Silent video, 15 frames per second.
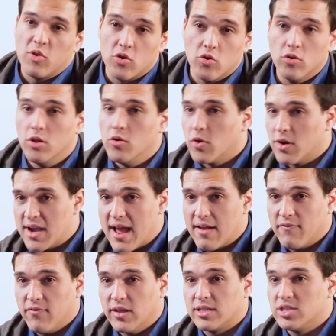Hulu or
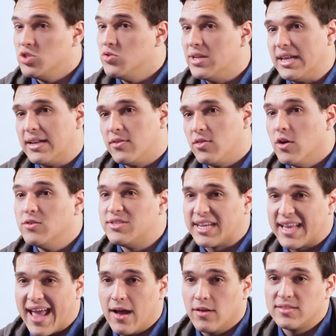Netflix, you needed those
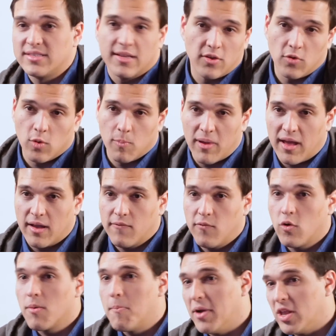accounts that you were paying
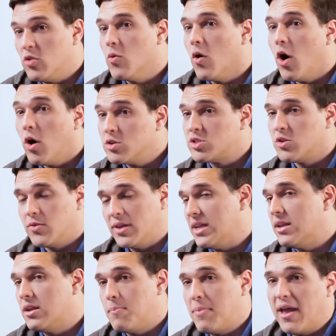for, but you also
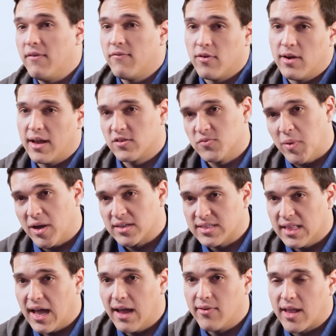needed to pay for an Xbox
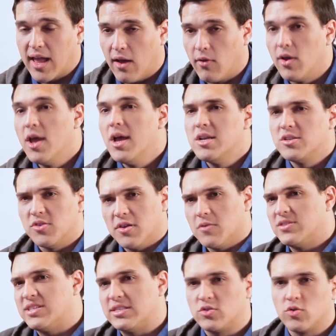Live account. So there
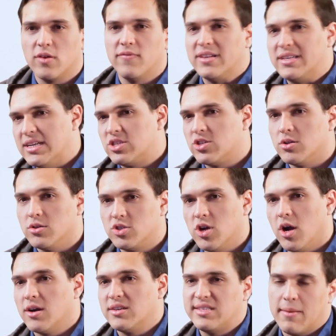was that sort of additional
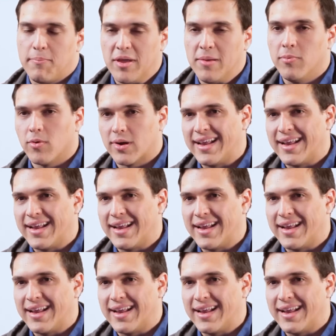charge that people